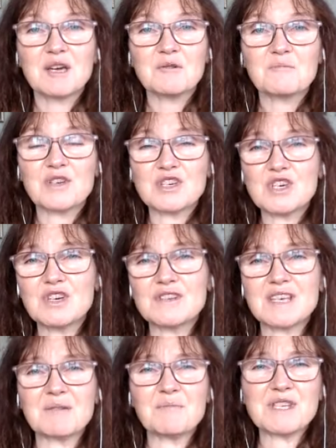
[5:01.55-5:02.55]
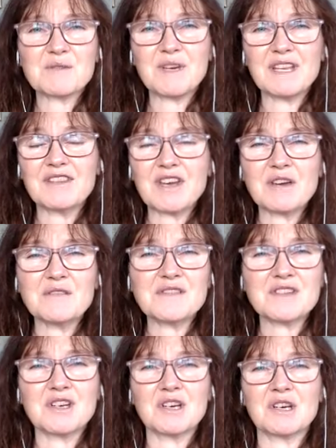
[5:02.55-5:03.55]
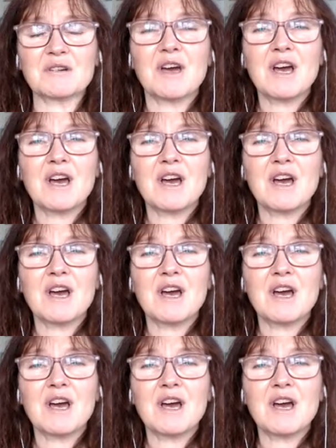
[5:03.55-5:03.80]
But choosing between those two,